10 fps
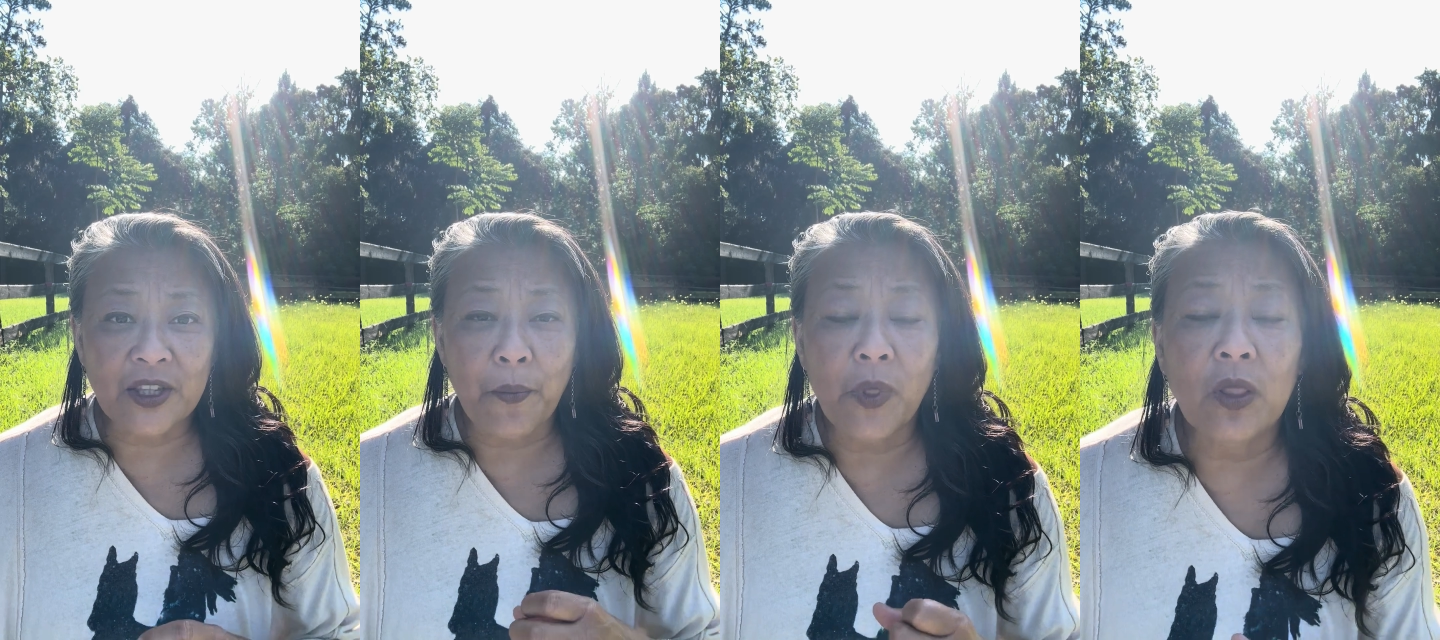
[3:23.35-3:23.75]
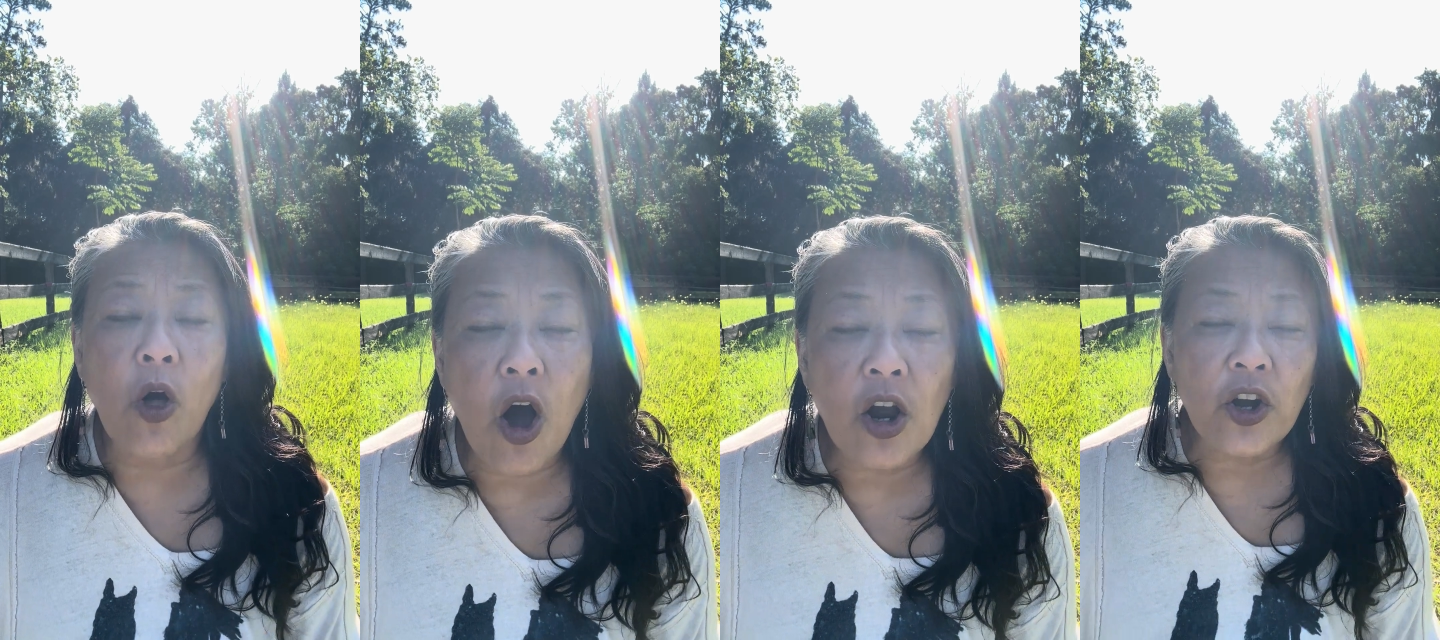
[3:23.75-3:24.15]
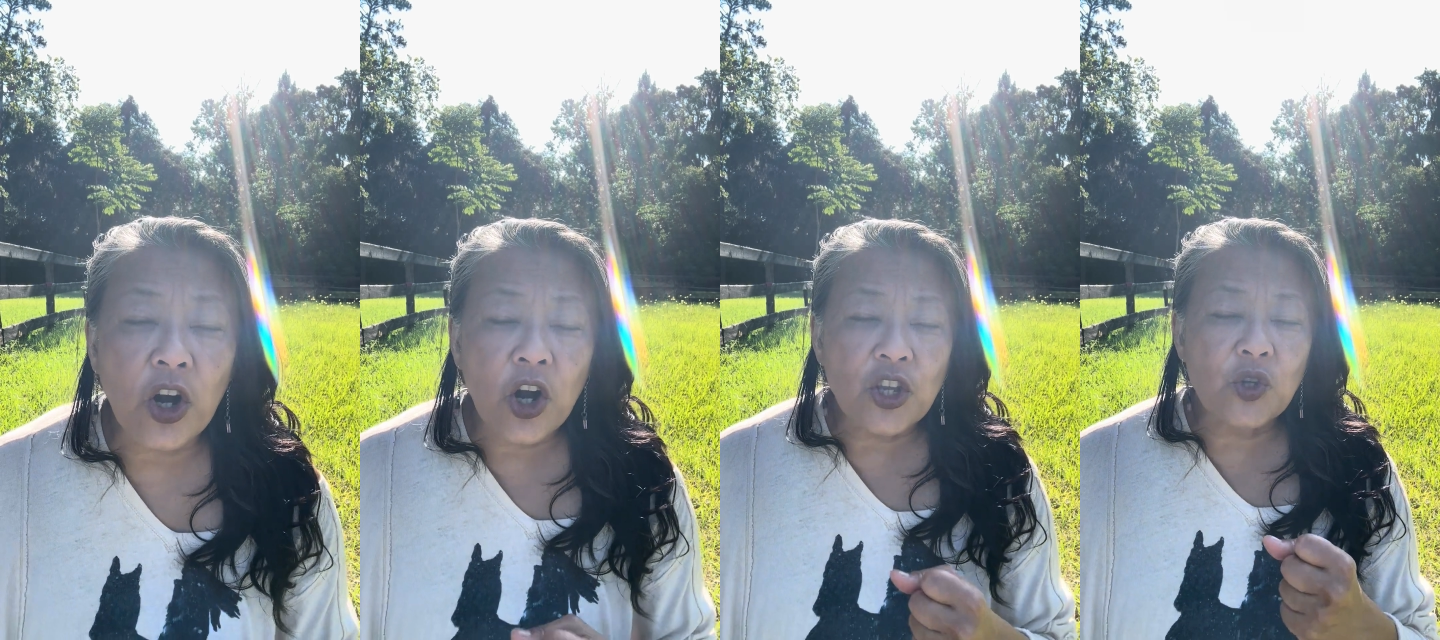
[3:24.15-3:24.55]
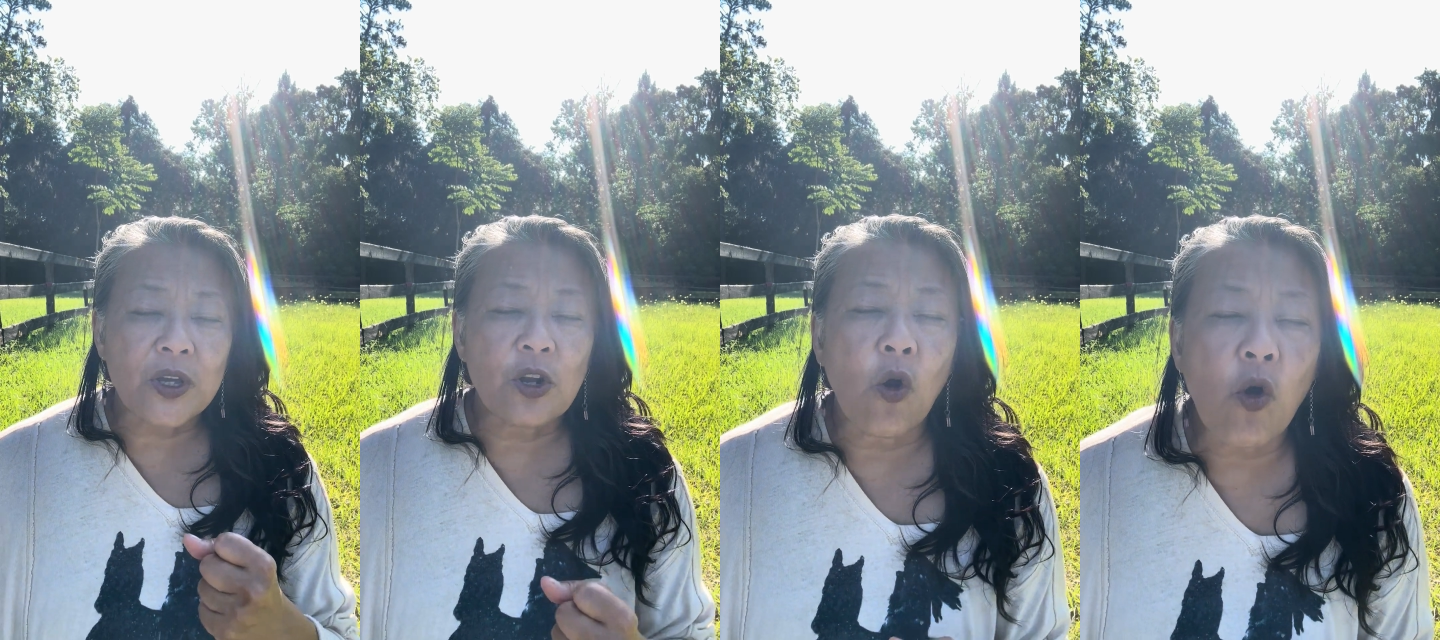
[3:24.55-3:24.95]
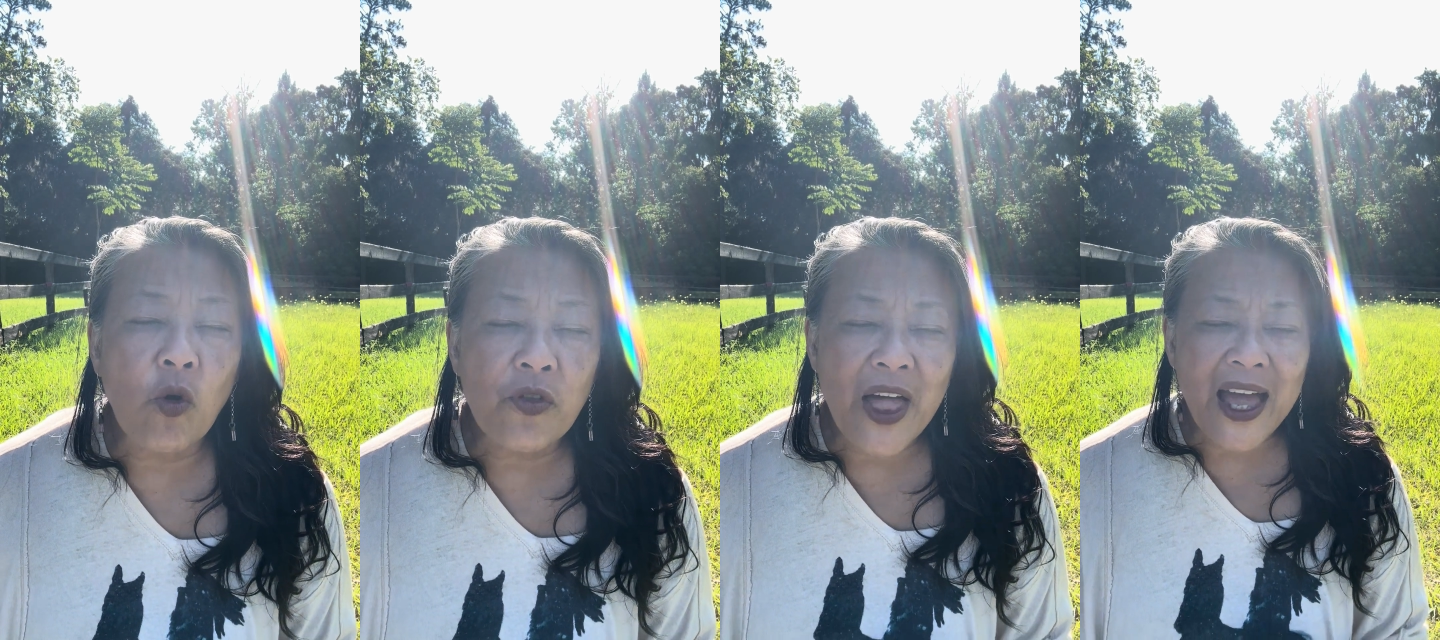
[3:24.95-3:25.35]
The longer you can
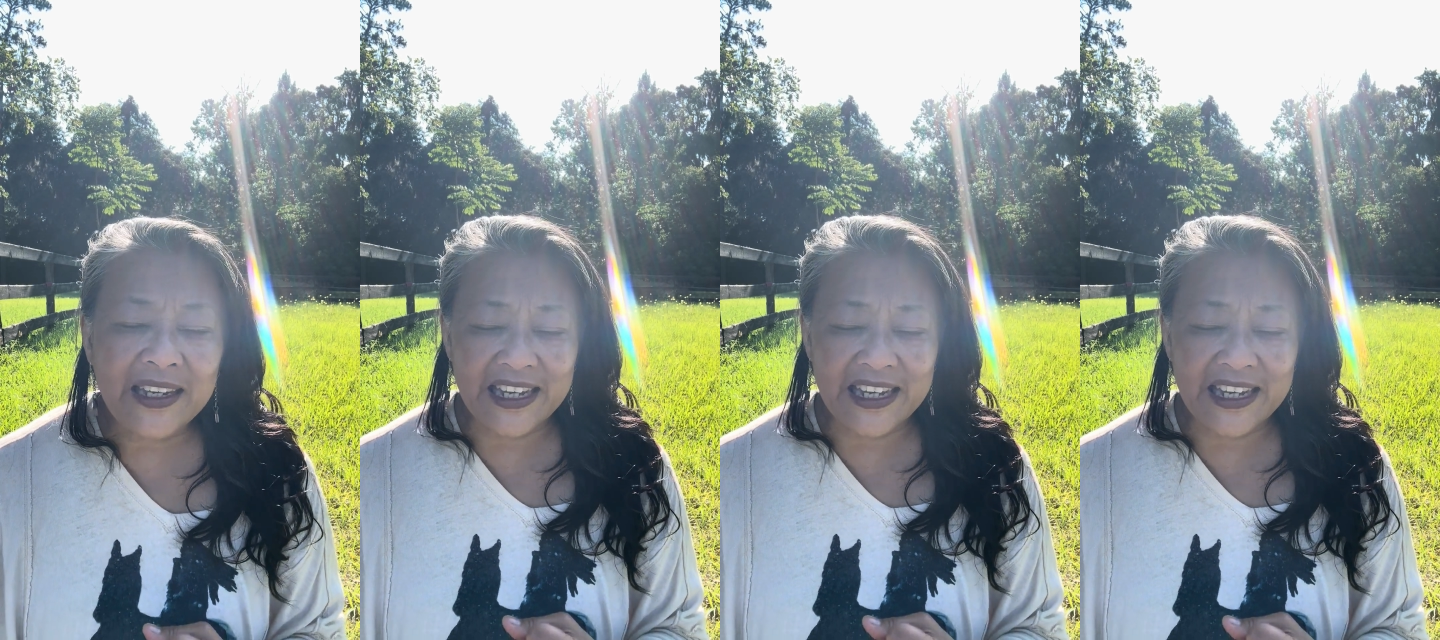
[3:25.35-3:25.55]
hold that